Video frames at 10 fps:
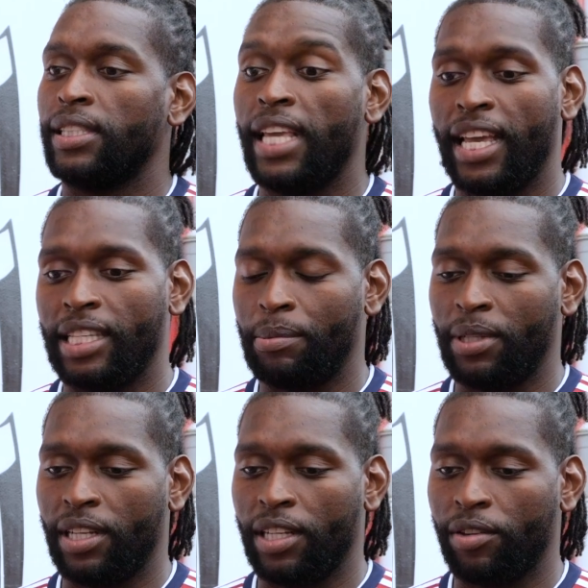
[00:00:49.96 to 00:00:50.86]
Yeah, it's been
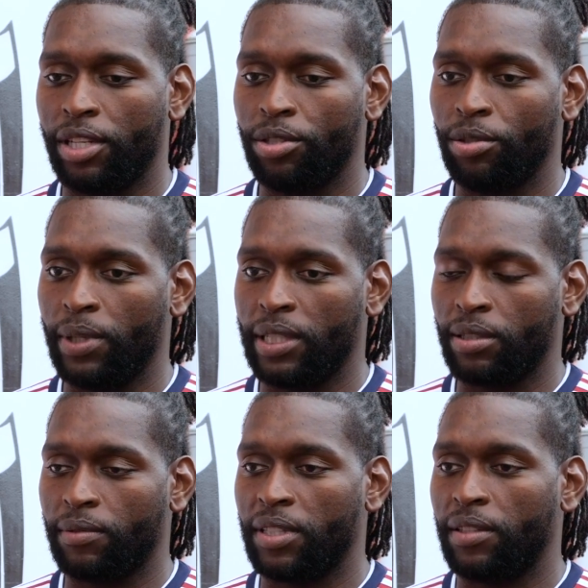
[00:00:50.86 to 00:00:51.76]
a great two weeks.
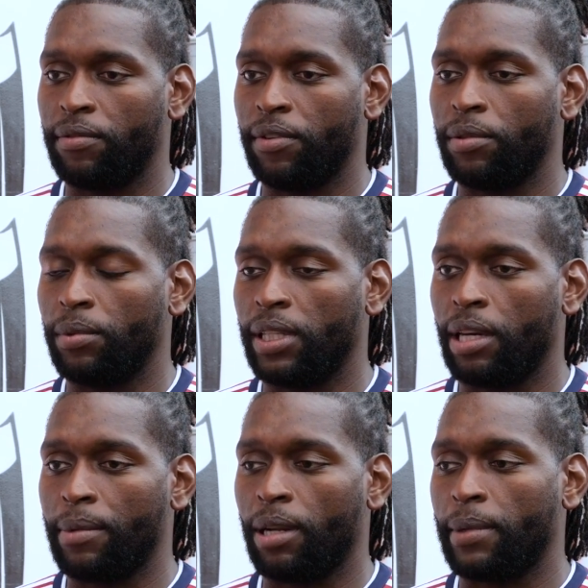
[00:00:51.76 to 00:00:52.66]
Obviously, third week
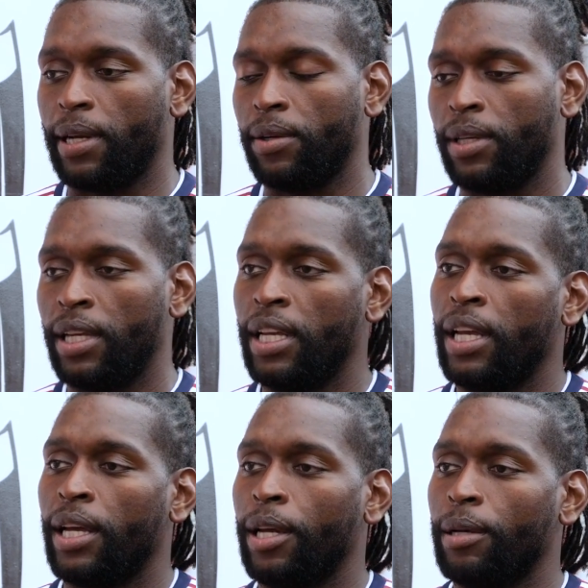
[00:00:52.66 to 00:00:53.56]
coming up now.
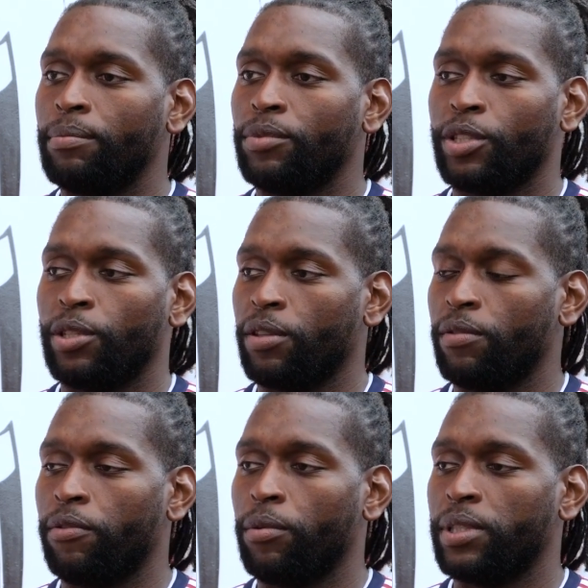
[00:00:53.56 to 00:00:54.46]
Um, just looking
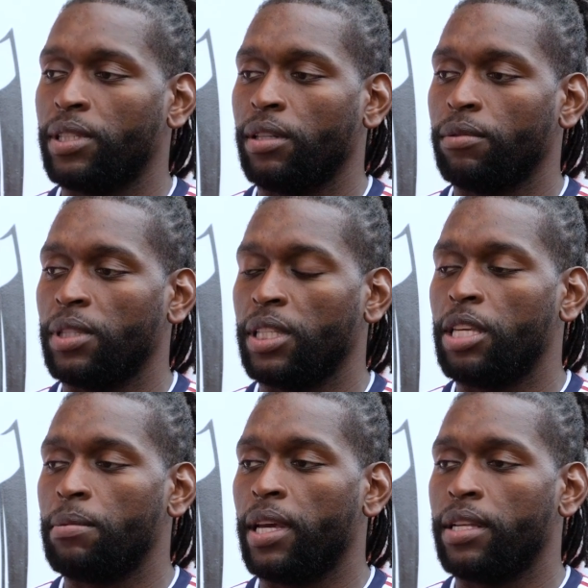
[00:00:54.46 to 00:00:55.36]
forward to obviously
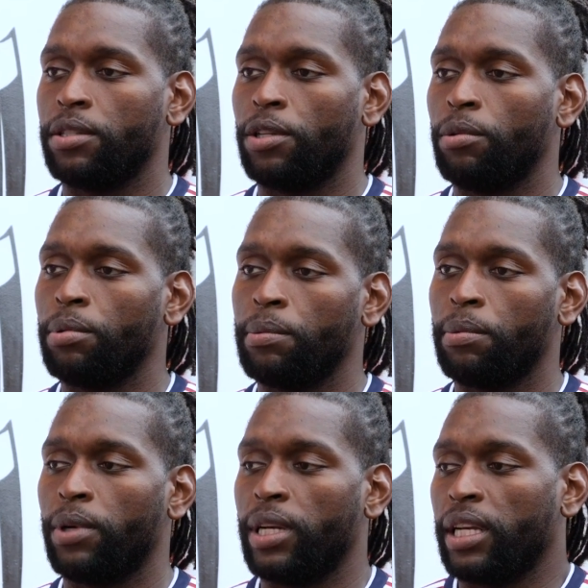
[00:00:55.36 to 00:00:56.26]
keep getting to know
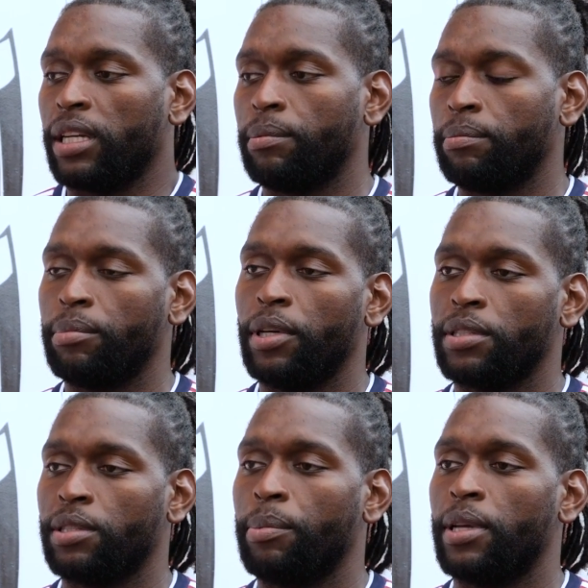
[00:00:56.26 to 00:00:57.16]
people on like a
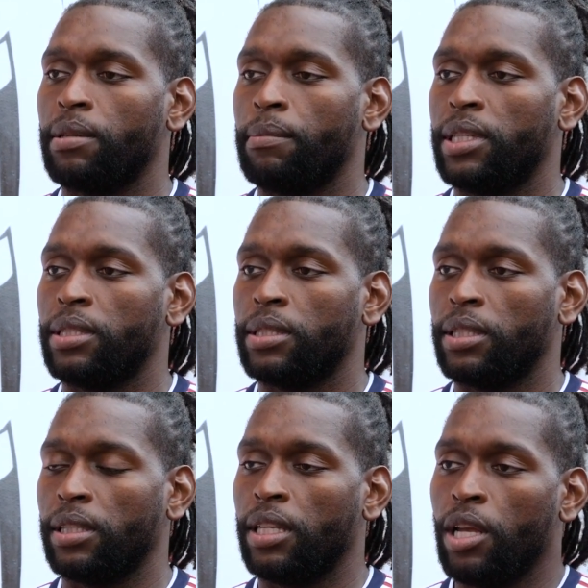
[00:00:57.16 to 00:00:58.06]
person-to-person -person basis,
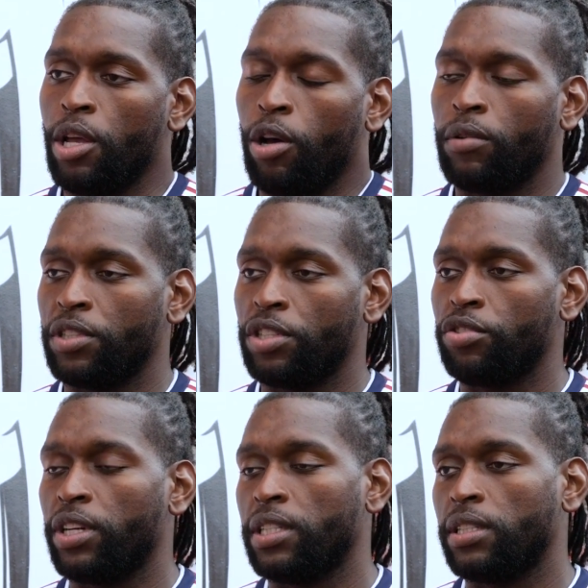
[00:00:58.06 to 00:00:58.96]
and obviously the
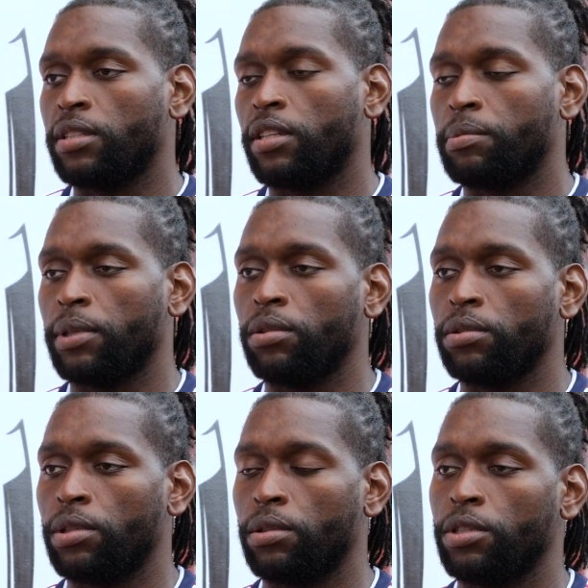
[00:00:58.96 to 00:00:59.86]
training and stuff's been good.
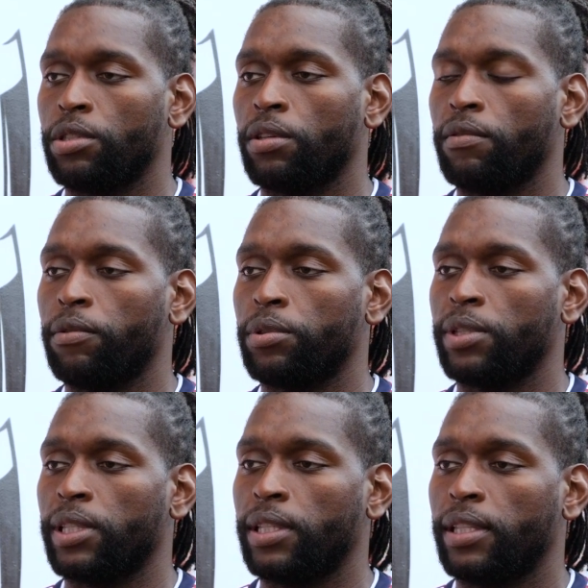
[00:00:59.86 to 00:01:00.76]
So just looking forward to
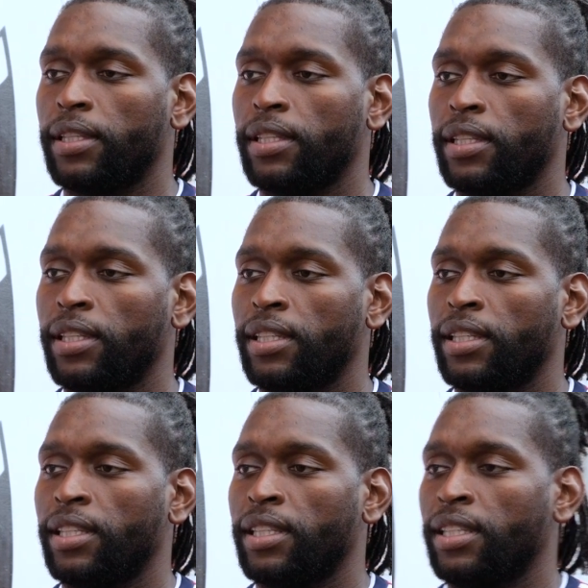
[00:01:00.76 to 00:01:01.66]
it.
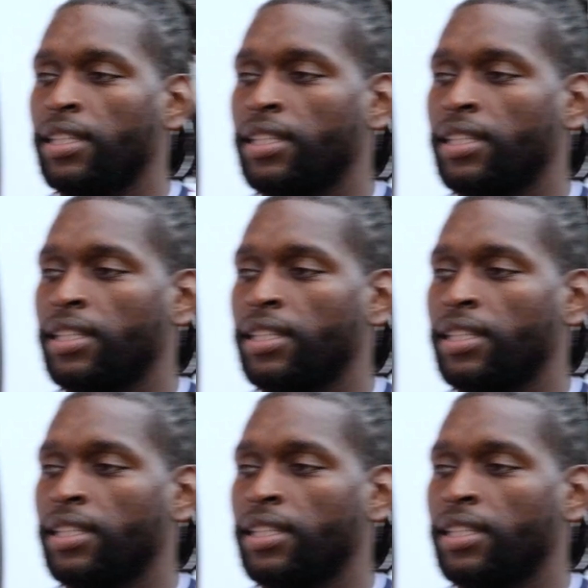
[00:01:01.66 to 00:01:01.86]
Niall, how's